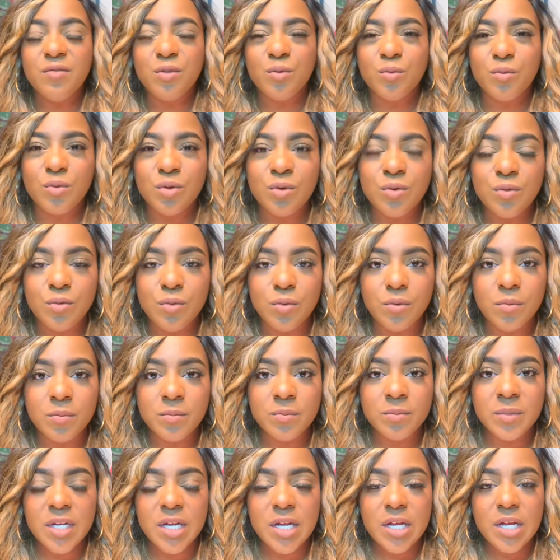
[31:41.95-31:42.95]
the room.
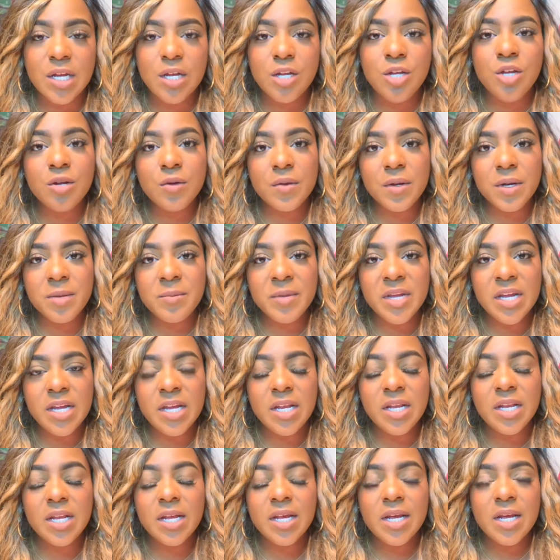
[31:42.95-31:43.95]
You know what I
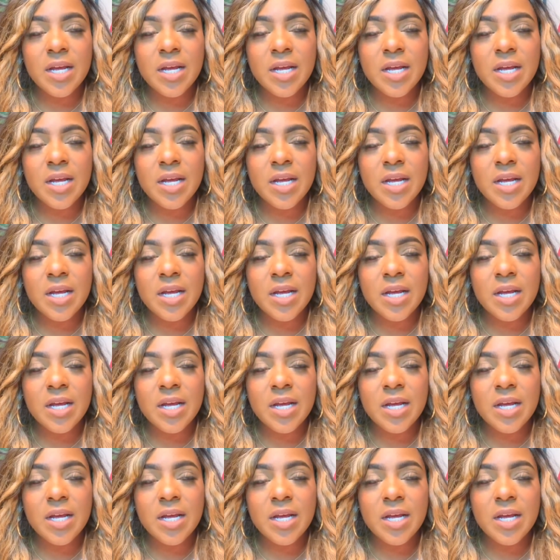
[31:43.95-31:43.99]
mean?